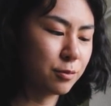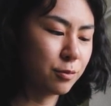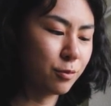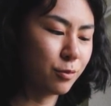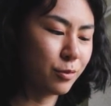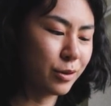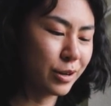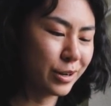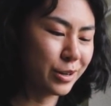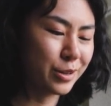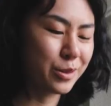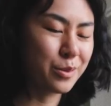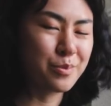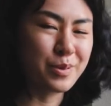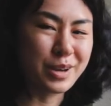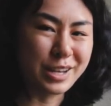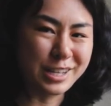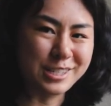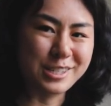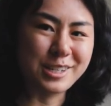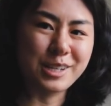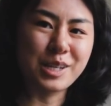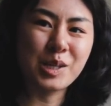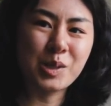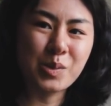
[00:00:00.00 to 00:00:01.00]
one of the
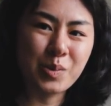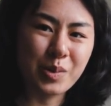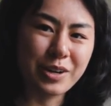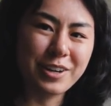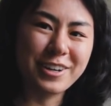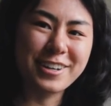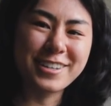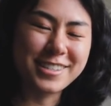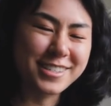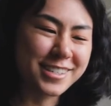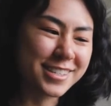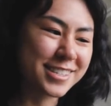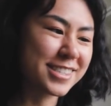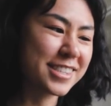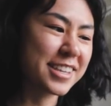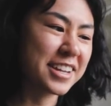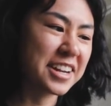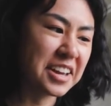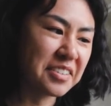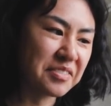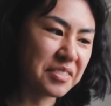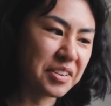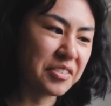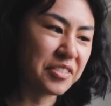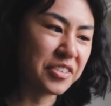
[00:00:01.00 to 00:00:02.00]
best experiences that
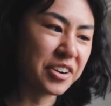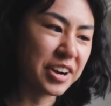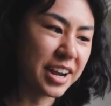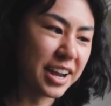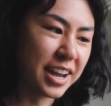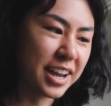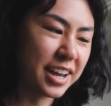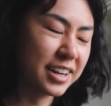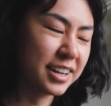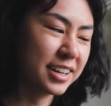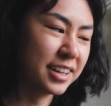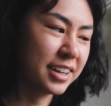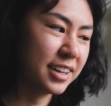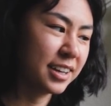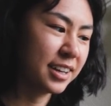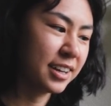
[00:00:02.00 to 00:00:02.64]
I've ever had.